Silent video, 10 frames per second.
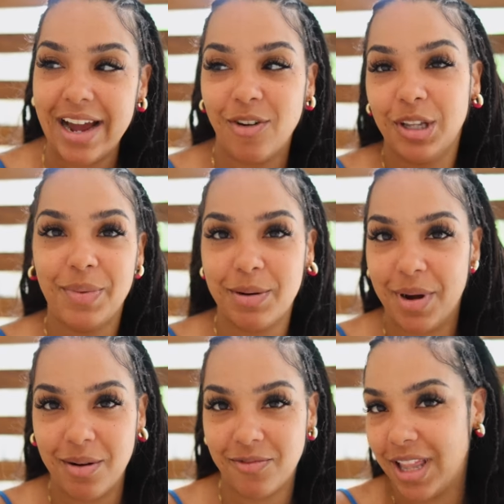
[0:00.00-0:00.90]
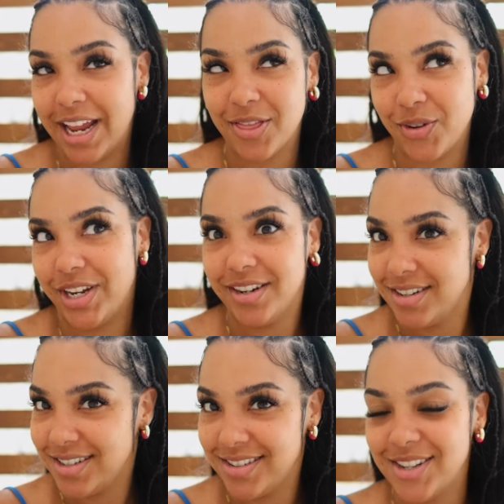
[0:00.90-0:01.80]
I've only been a mom for like three
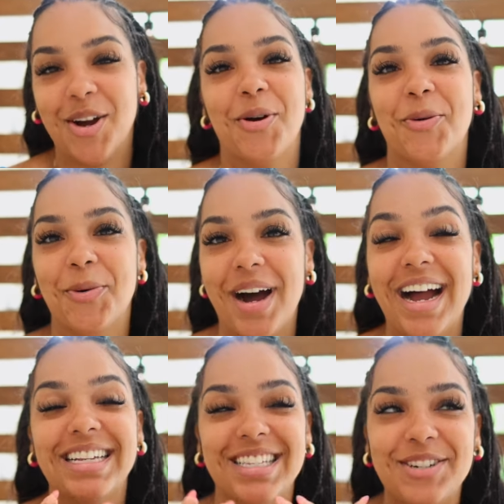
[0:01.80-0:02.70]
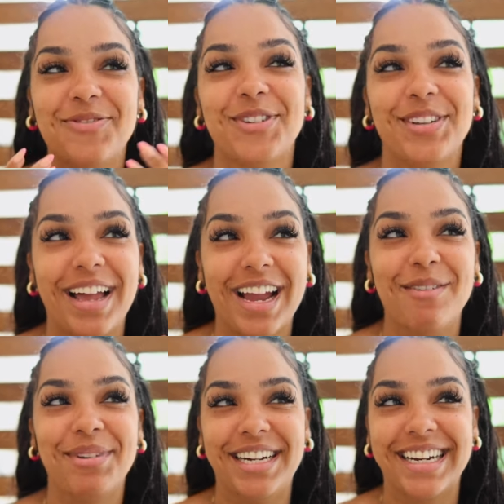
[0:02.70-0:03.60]
years. So I still feel like
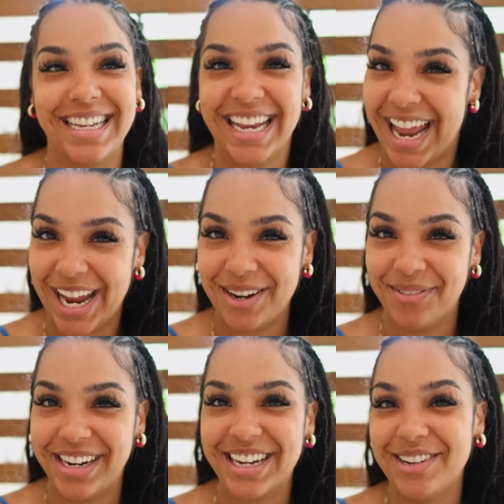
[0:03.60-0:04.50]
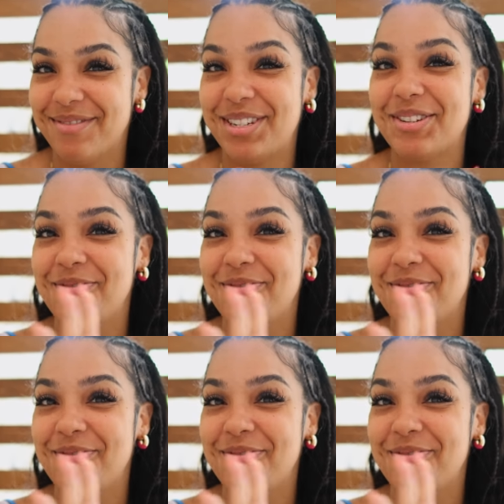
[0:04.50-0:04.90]
I'm young in the game when it comes to